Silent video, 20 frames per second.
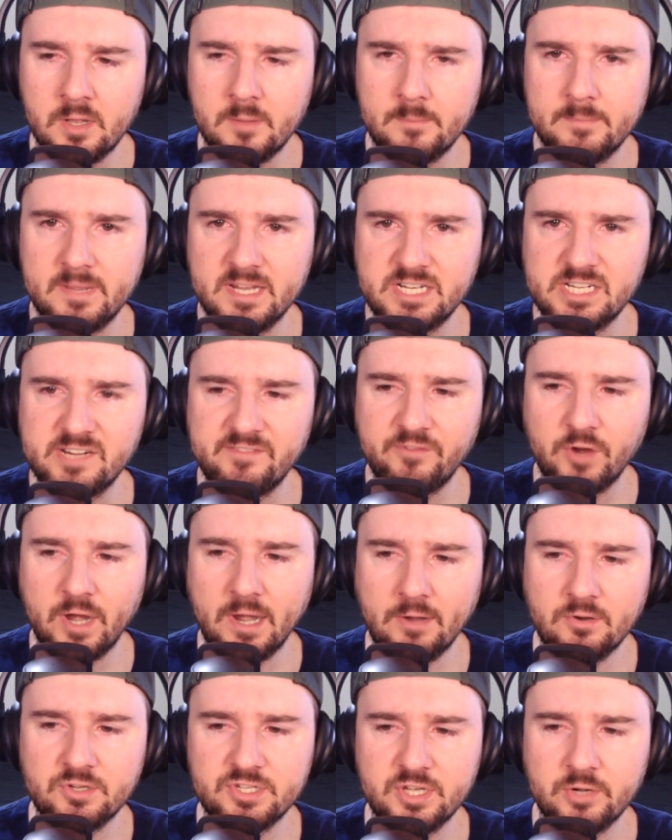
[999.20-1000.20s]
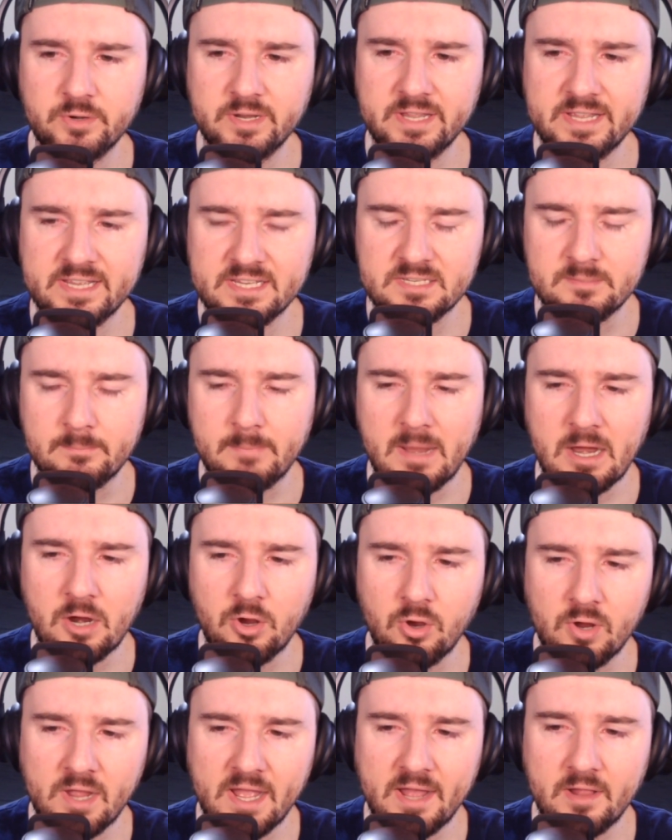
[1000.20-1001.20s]
Pitching for Arizona is Merrill
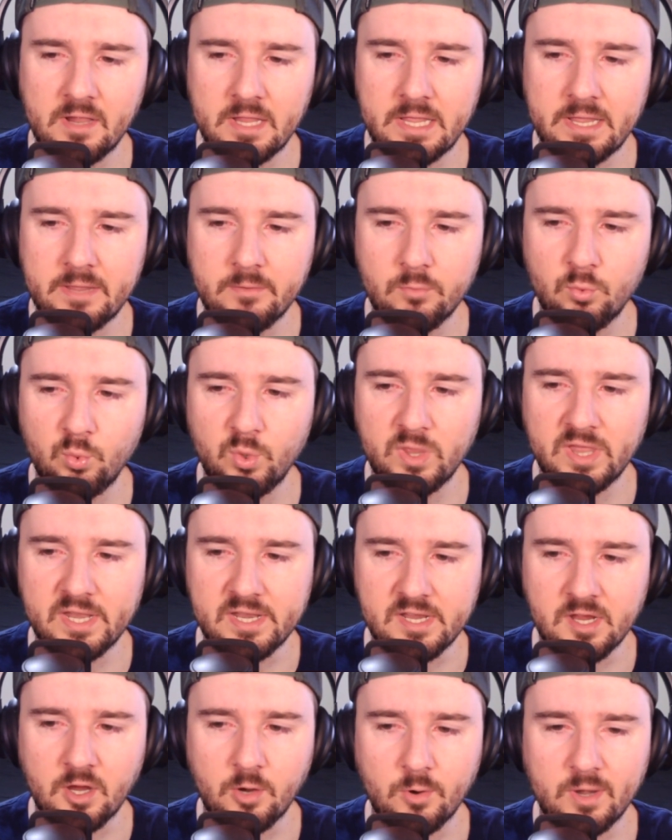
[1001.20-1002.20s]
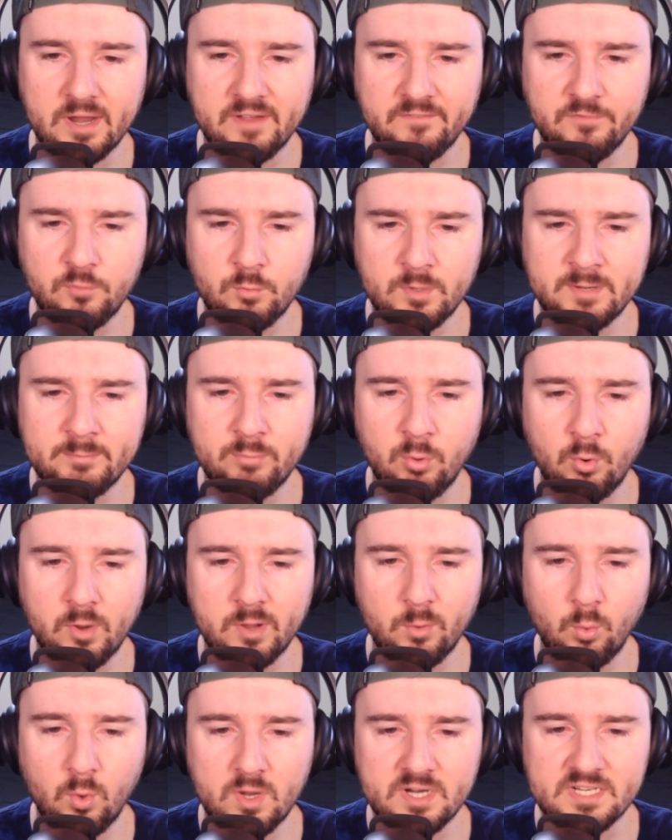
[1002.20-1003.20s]
Kelly with an ERA of
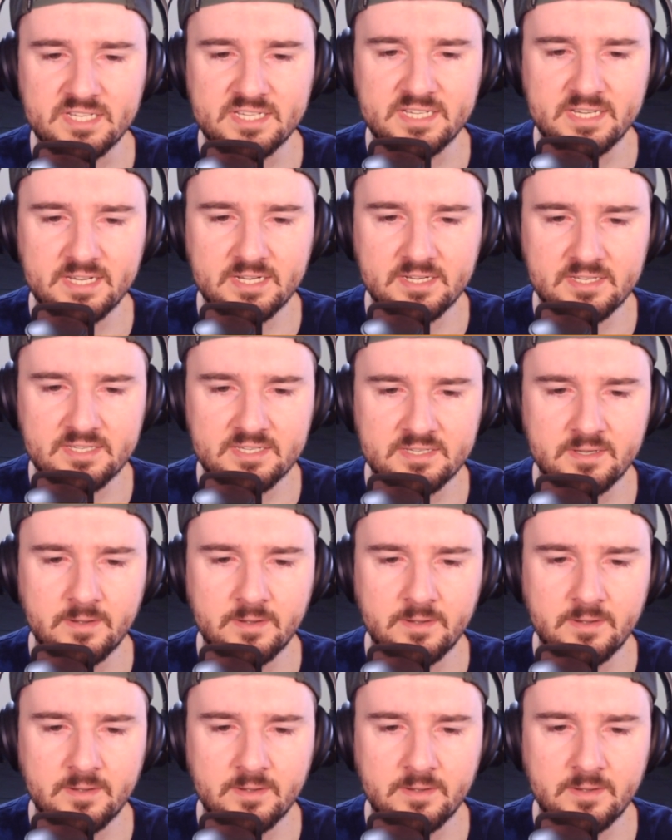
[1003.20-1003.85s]
3.16.